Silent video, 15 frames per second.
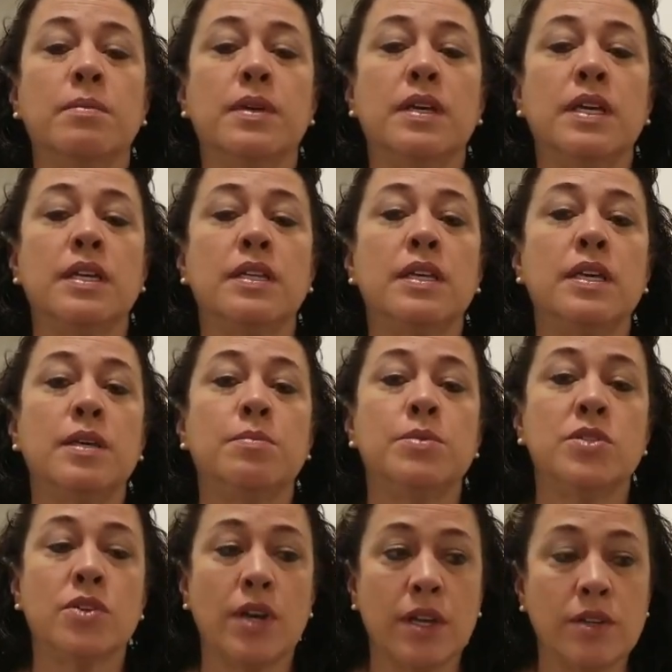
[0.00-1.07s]
it keeps
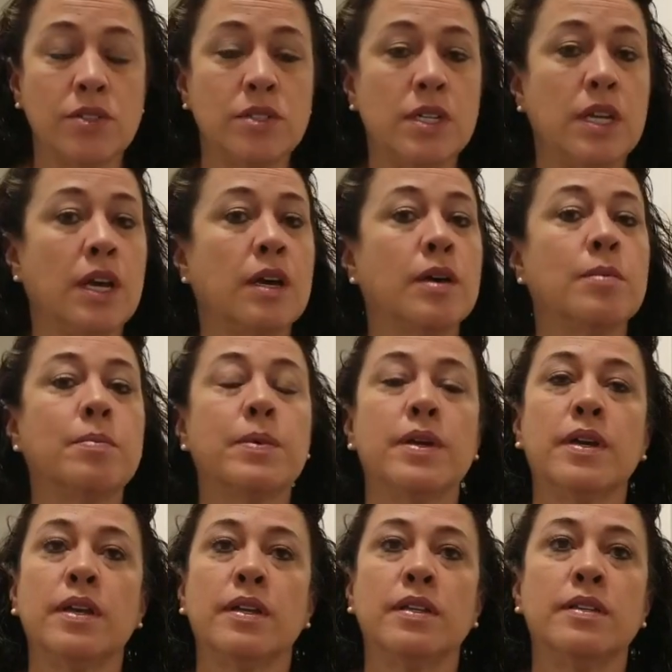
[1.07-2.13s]
your energy up,
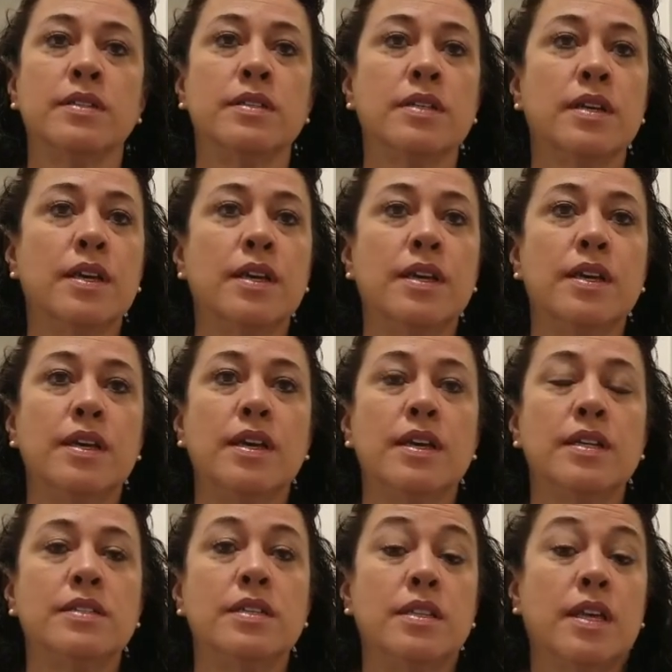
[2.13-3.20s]
and
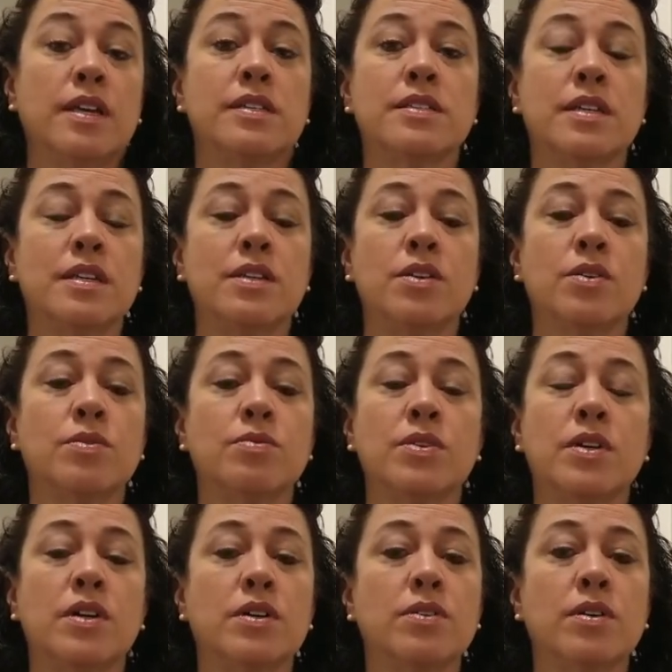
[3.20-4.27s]
it, like I said, you don't feel
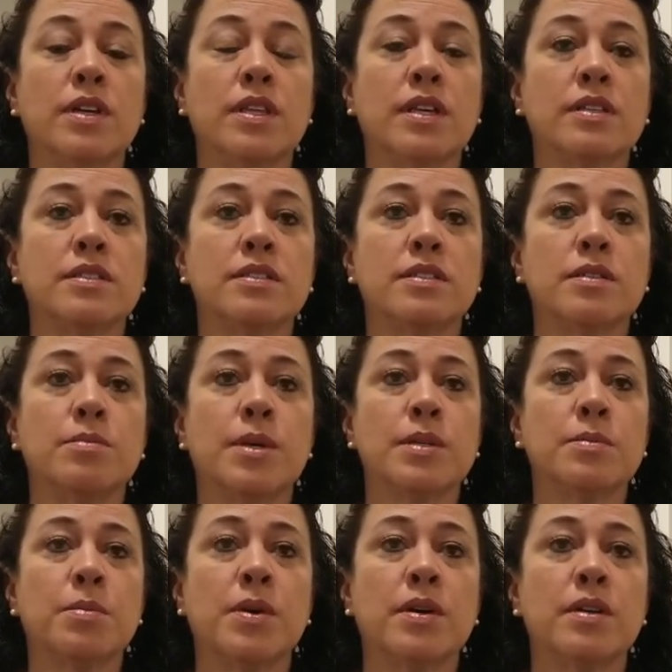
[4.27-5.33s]
hungry. That's the
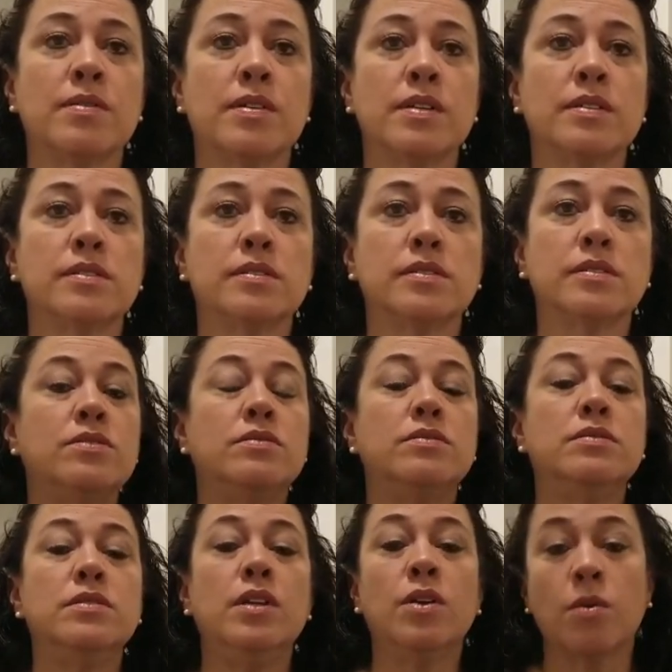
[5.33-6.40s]
best part of it.
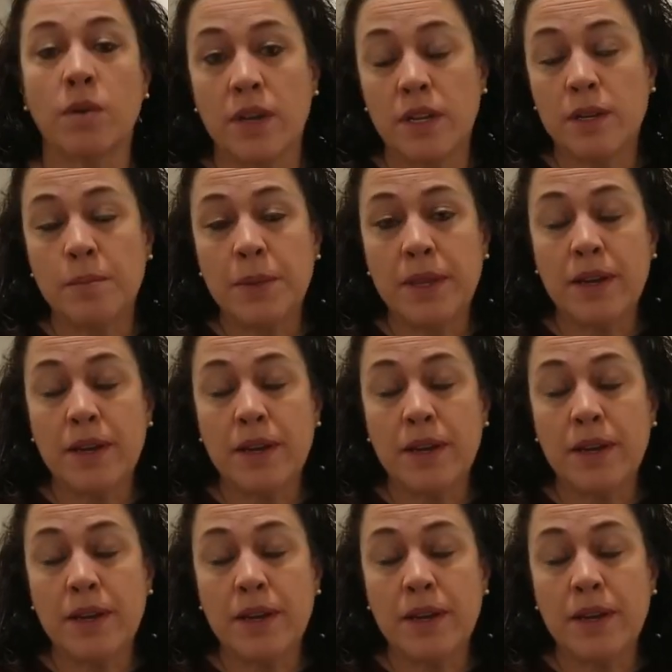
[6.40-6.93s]
You don't want to end up in the